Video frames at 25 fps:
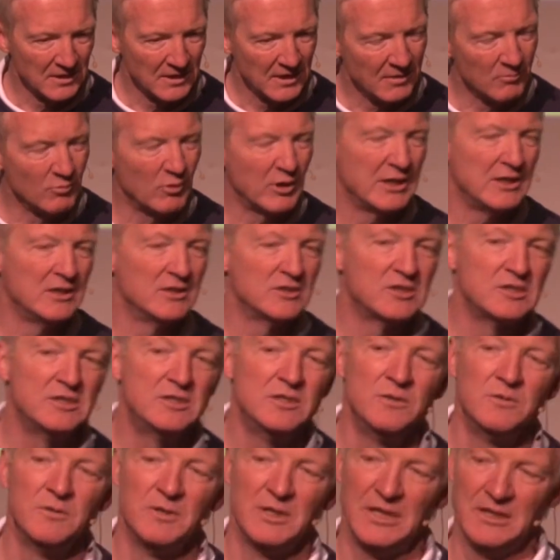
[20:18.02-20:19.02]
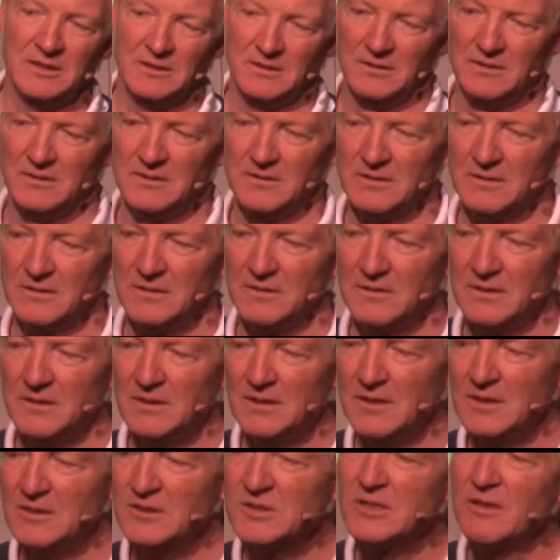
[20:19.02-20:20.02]
And what he's doing
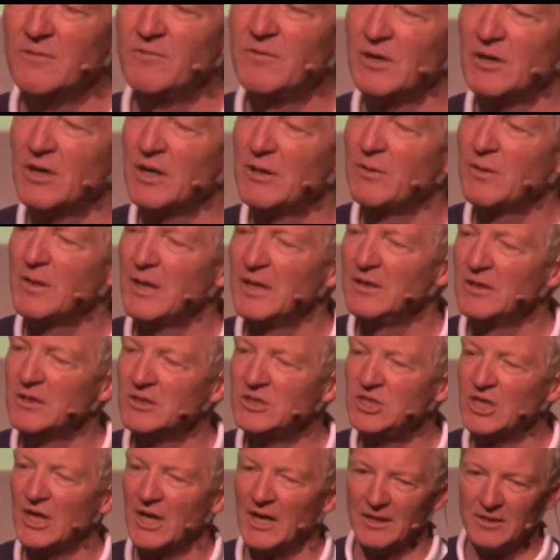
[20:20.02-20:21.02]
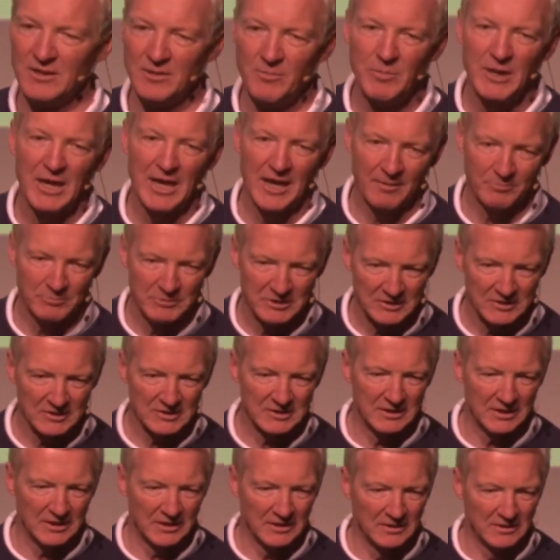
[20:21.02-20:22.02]
is the very thing that John the
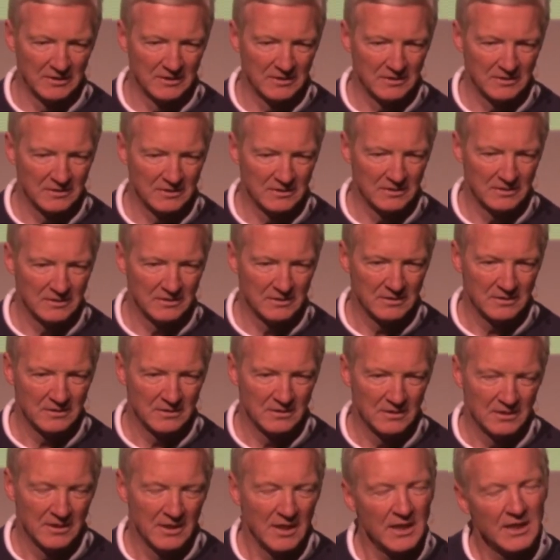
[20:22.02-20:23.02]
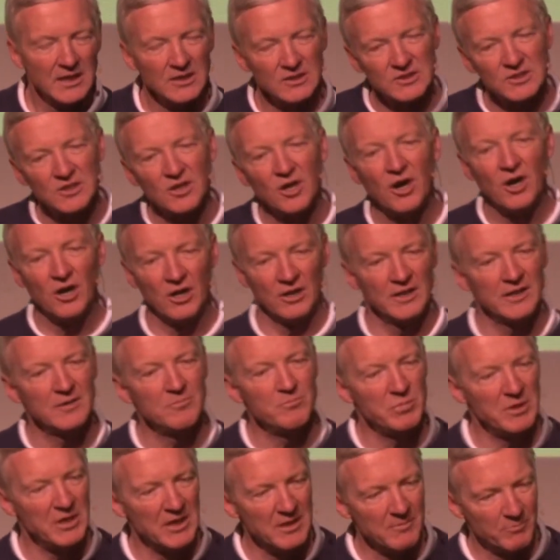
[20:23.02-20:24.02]
Baptist did. He's
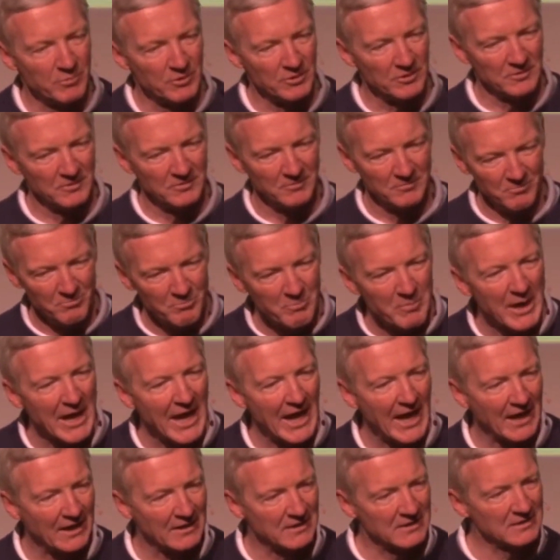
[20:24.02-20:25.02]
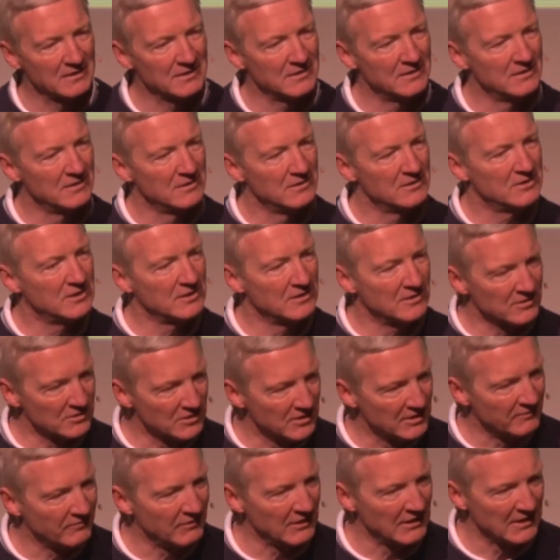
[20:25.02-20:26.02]
calling people back to the
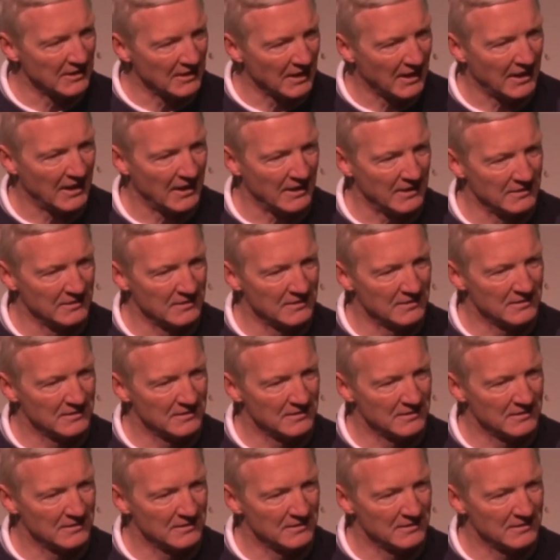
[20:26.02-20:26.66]
living God.